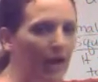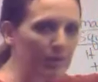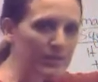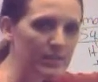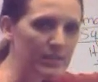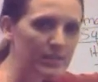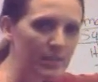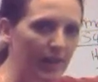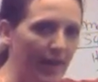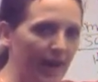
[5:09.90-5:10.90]
I would
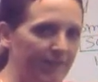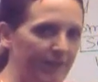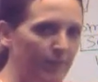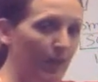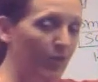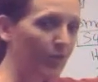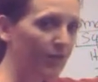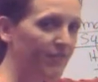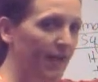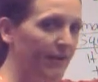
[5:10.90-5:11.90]
still have it be
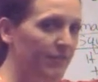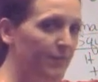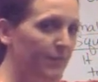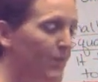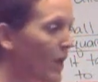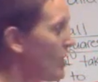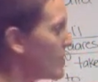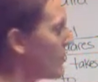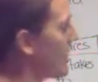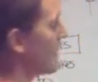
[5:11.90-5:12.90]
35.
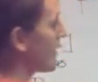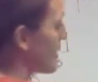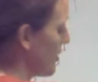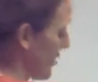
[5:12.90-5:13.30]
So now let's